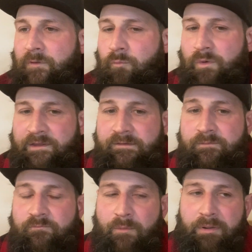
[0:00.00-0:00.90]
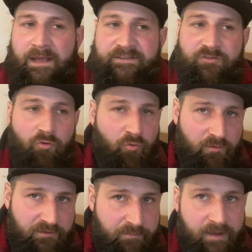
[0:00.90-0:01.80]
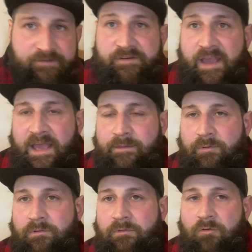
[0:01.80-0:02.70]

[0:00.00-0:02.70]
We replaced all of the battery cable,